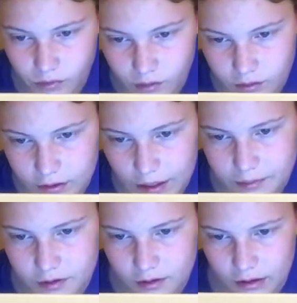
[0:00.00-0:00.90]

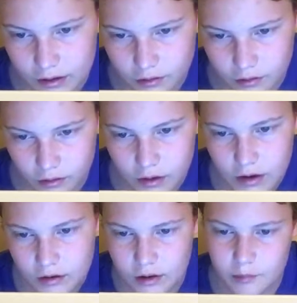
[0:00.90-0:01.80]
Captain Salazar.
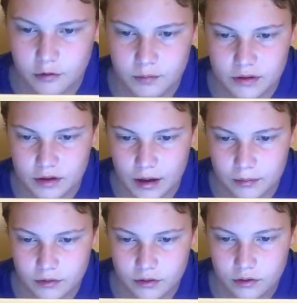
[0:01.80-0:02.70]
That must be the
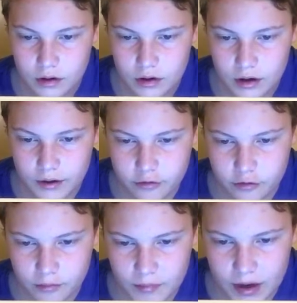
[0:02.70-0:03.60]
captain.
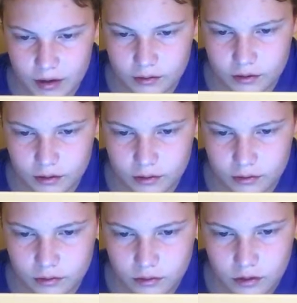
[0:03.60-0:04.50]
Officer Magda.
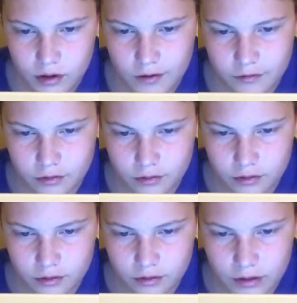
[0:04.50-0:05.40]
Officer
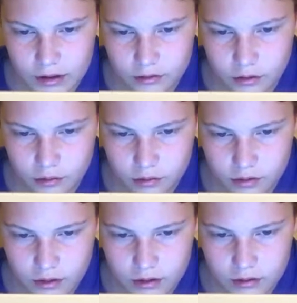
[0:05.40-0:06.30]

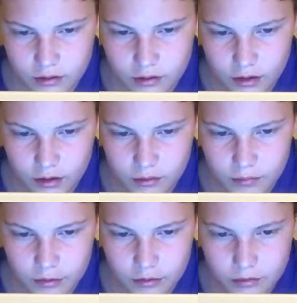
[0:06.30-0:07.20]
Santos and the Silent
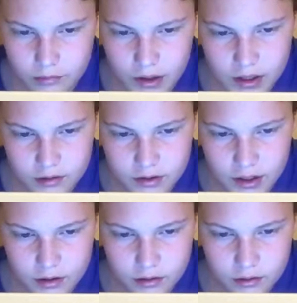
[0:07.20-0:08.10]
Mary masthead.